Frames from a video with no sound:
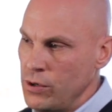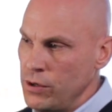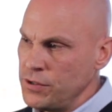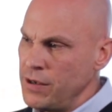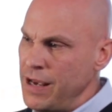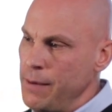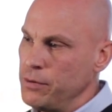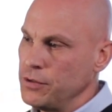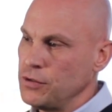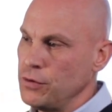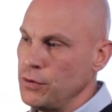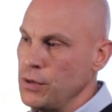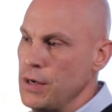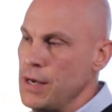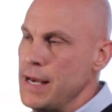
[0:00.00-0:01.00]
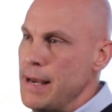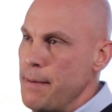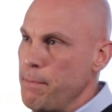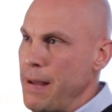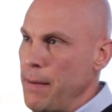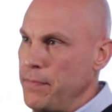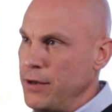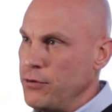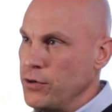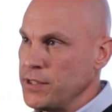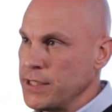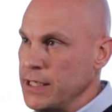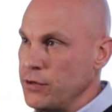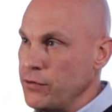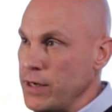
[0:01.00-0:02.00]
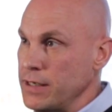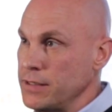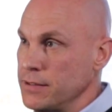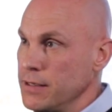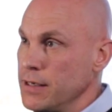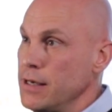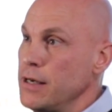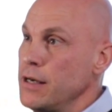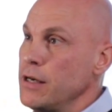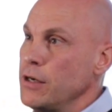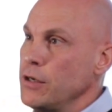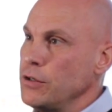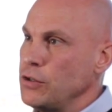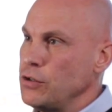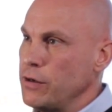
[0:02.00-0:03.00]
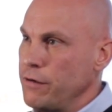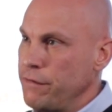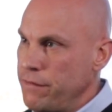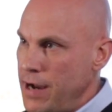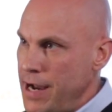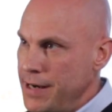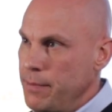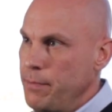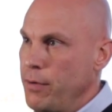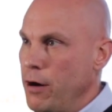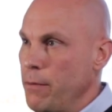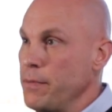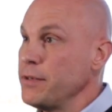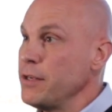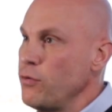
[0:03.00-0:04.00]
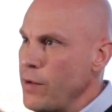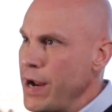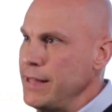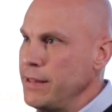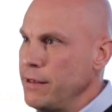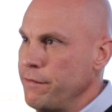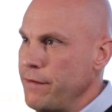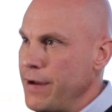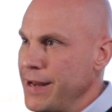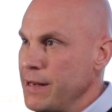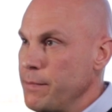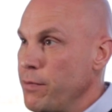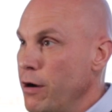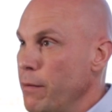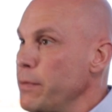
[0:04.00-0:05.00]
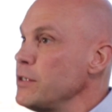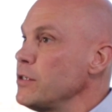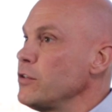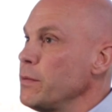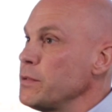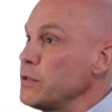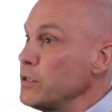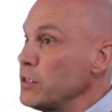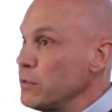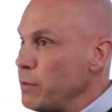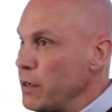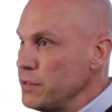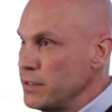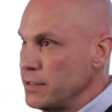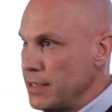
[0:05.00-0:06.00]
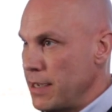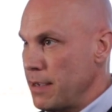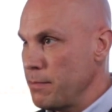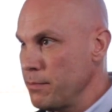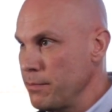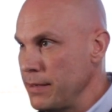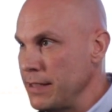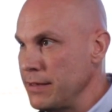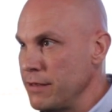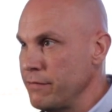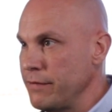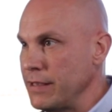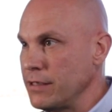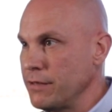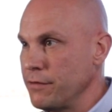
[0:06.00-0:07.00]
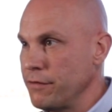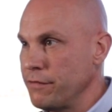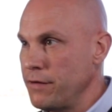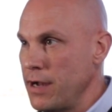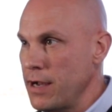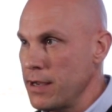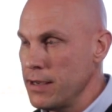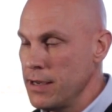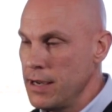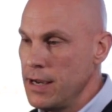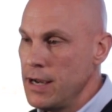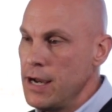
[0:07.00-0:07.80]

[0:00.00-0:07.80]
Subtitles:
We're also able to map that risk address to a fire department and rate that fire department in terms of response time in the event of a fire.